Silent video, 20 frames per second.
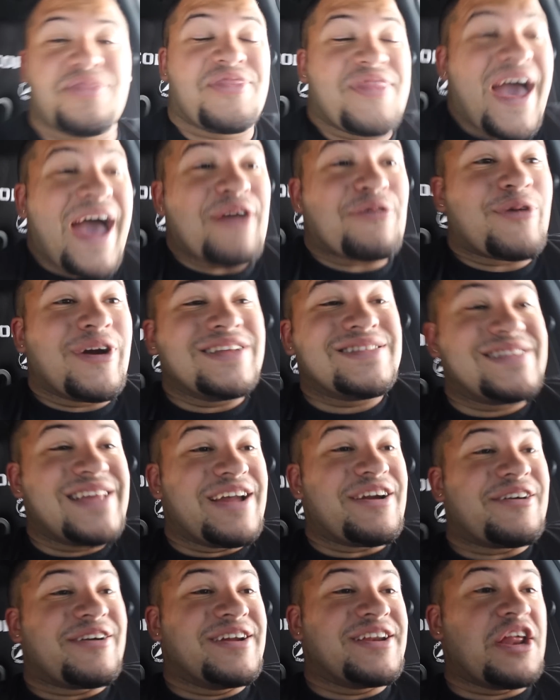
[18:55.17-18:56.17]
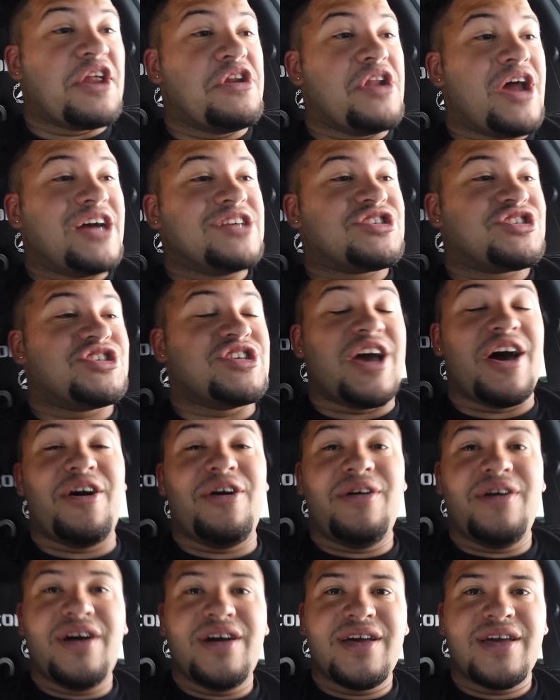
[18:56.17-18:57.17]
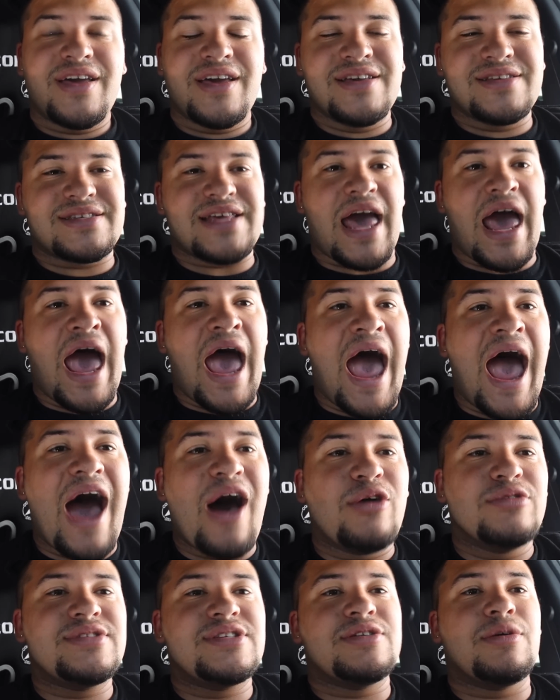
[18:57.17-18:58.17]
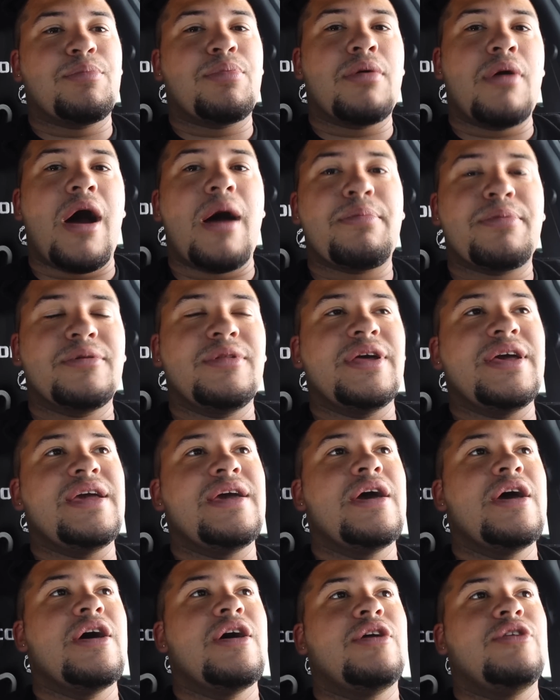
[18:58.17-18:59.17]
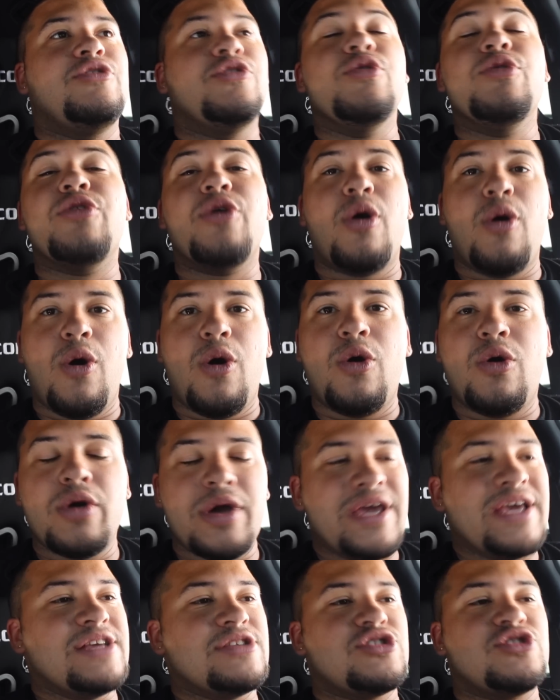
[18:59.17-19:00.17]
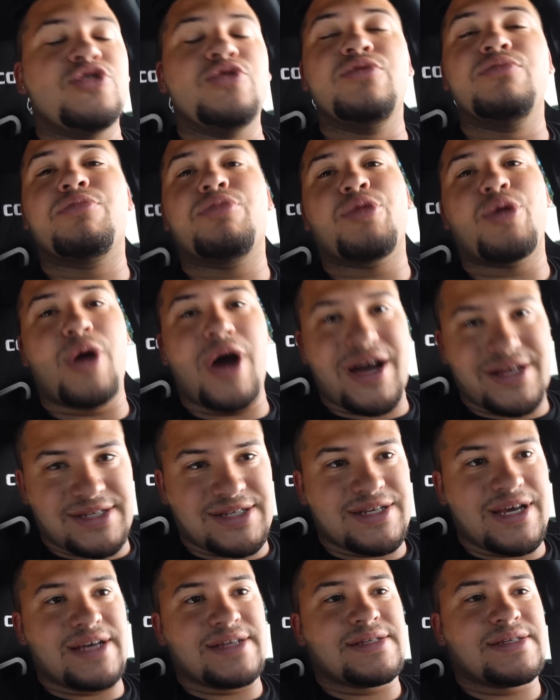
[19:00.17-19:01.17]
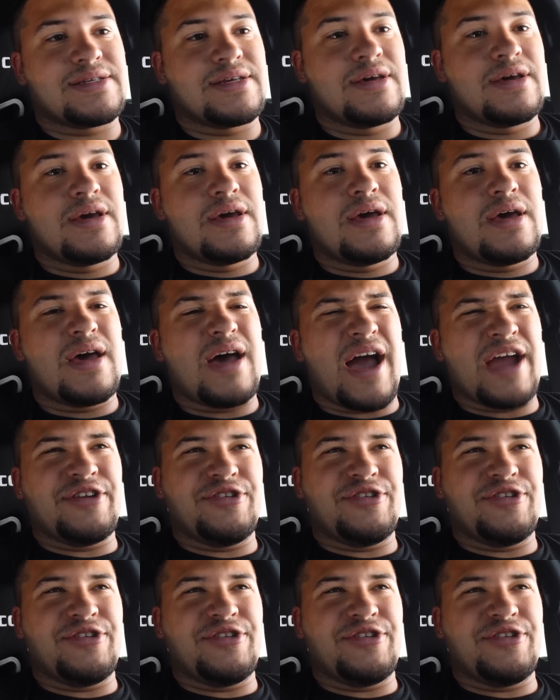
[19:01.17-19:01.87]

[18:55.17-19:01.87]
that right there in a nutshell is how to properly do the whole Etune process. I